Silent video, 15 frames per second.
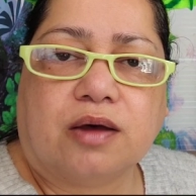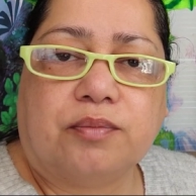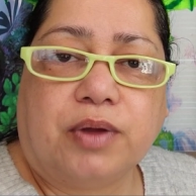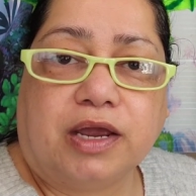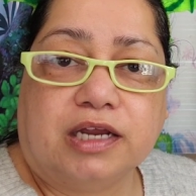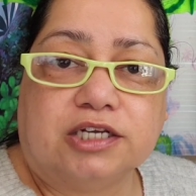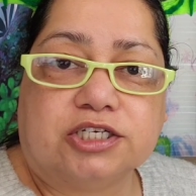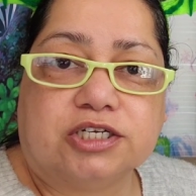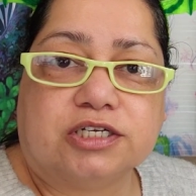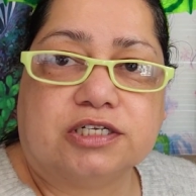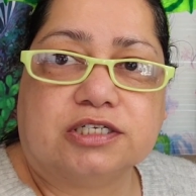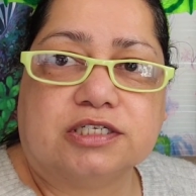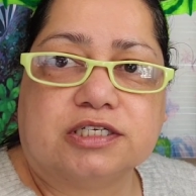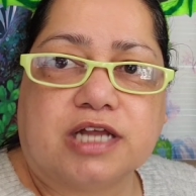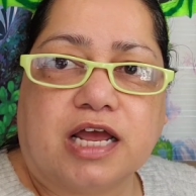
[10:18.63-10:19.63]

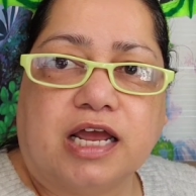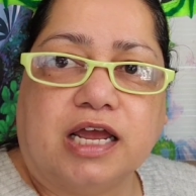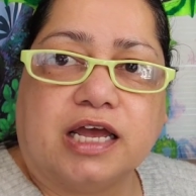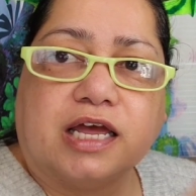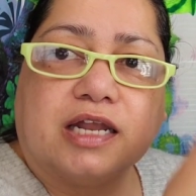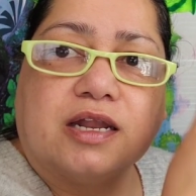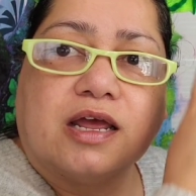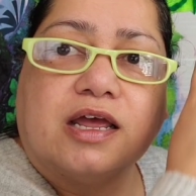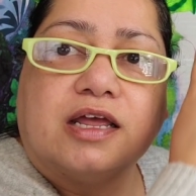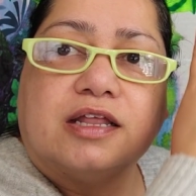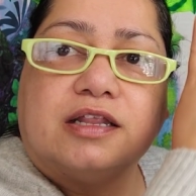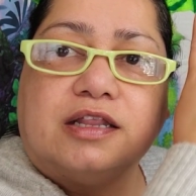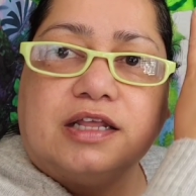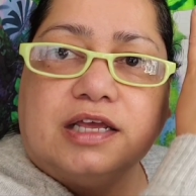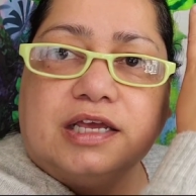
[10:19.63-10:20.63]
pages, and
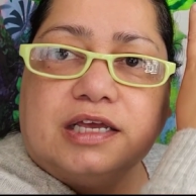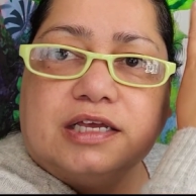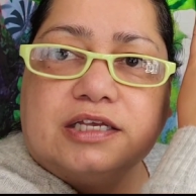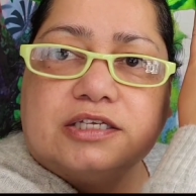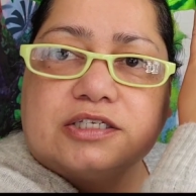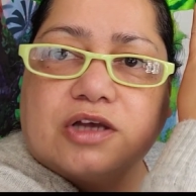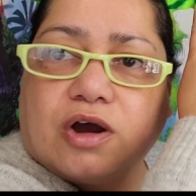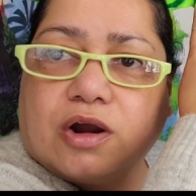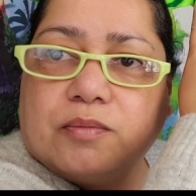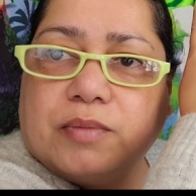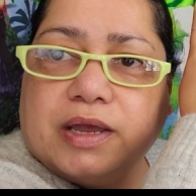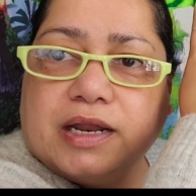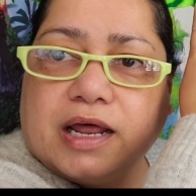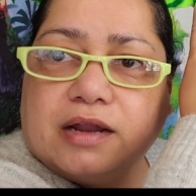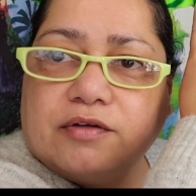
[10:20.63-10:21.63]
these are
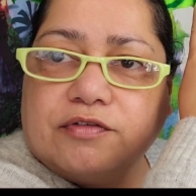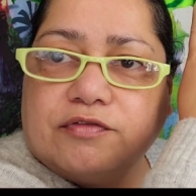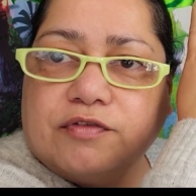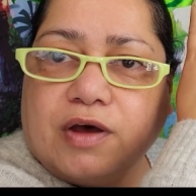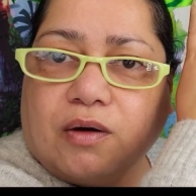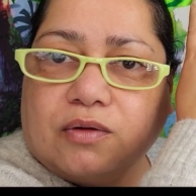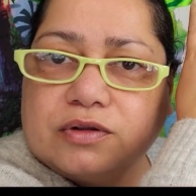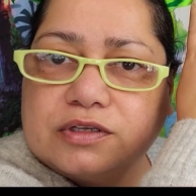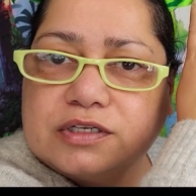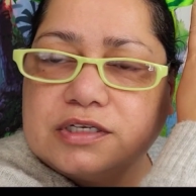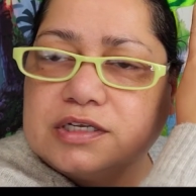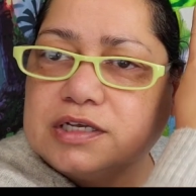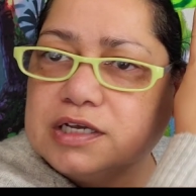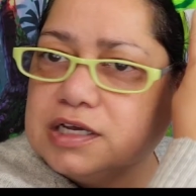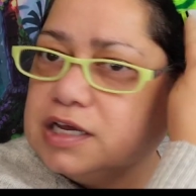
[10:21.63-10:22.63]
made out of felt.
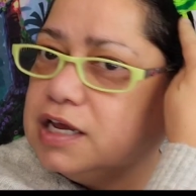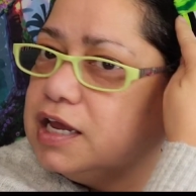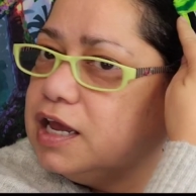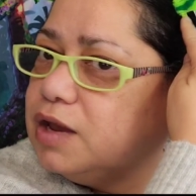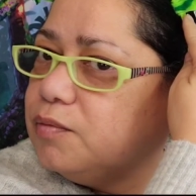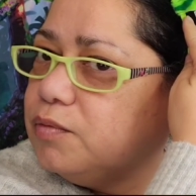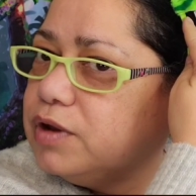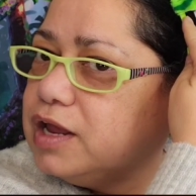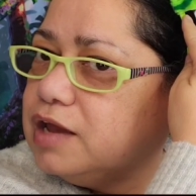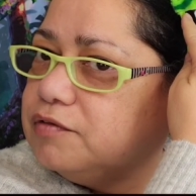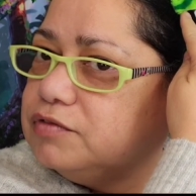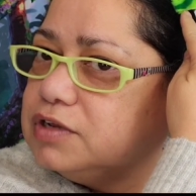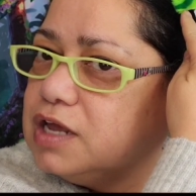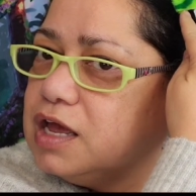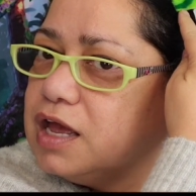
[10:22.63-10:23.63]
And what I
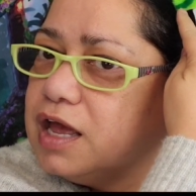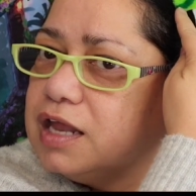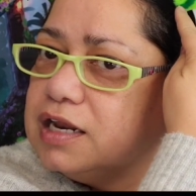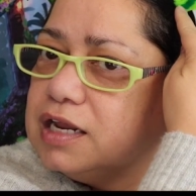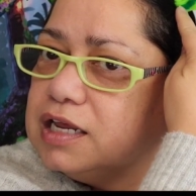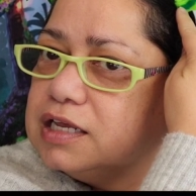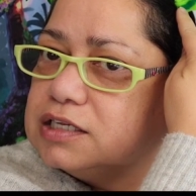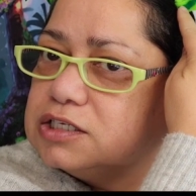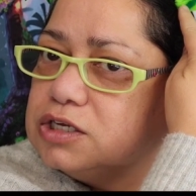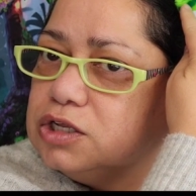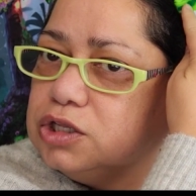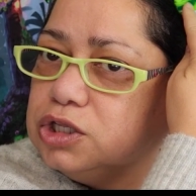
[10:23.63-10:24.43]
have done is